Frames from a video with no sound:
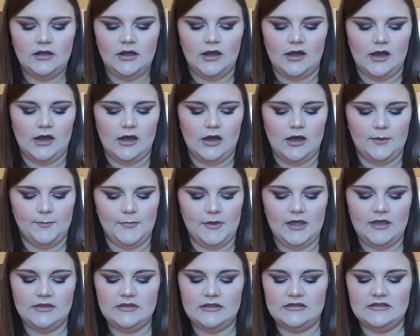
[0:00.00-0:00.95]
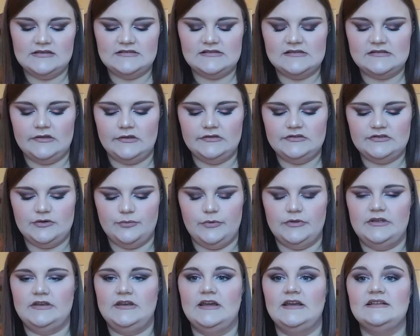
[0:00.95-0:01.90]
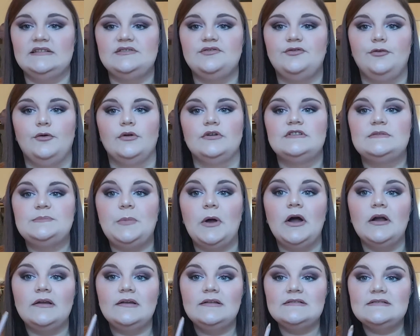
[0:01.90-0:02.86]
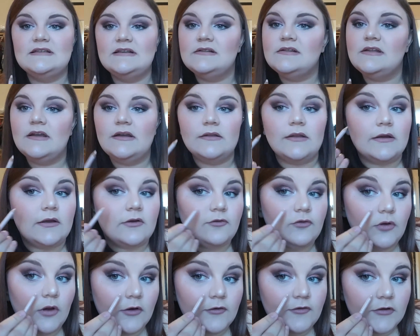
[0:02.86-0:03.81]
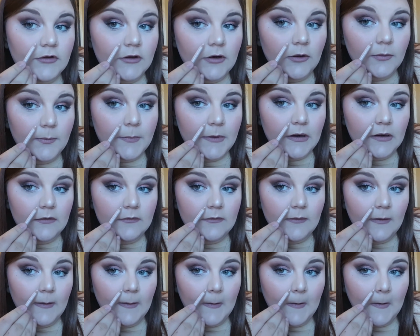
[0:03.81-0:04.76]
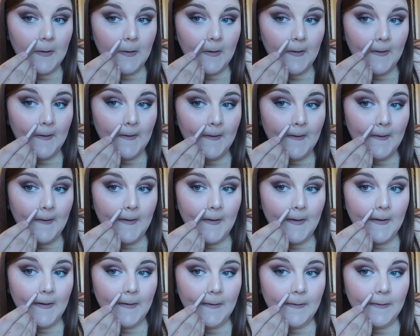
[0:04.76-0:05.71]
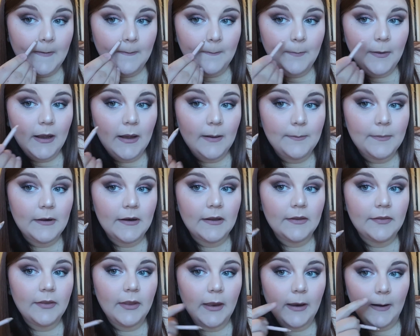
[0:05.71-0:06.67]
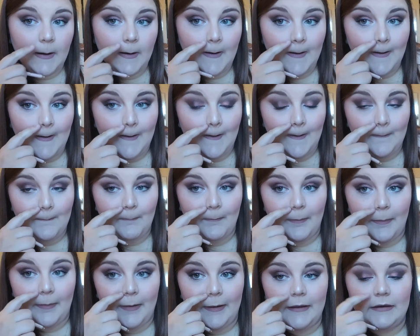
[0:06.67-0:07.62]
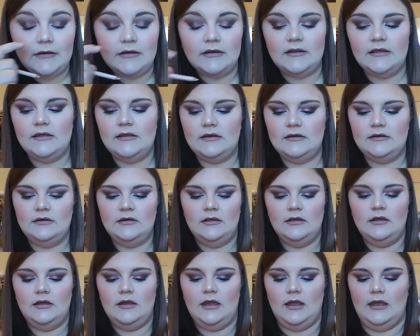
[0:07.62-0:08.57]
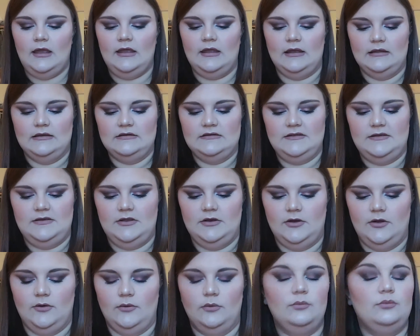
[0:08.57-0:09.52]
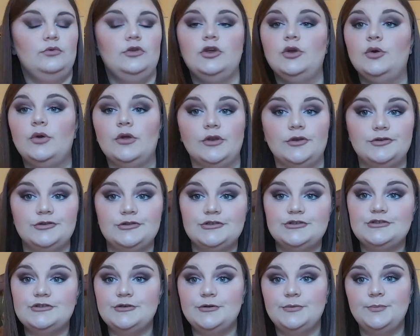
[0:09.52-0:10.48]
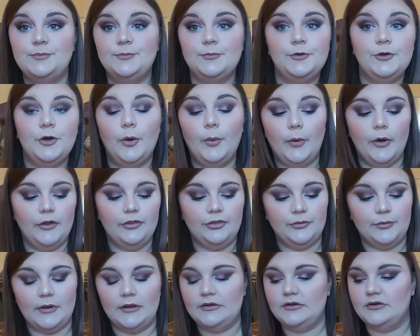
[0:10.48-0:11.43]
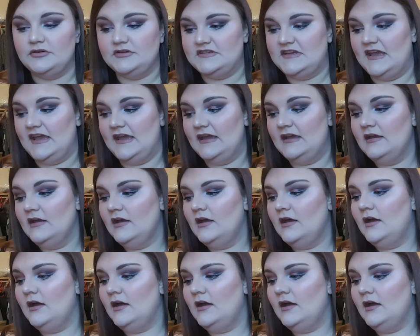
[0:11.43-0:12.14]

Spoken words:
And then this is also really nice for spot concealing. Like if you have a little bit of it, you can just pop it on there, blend it in, and you know, you can just go on throughout your day.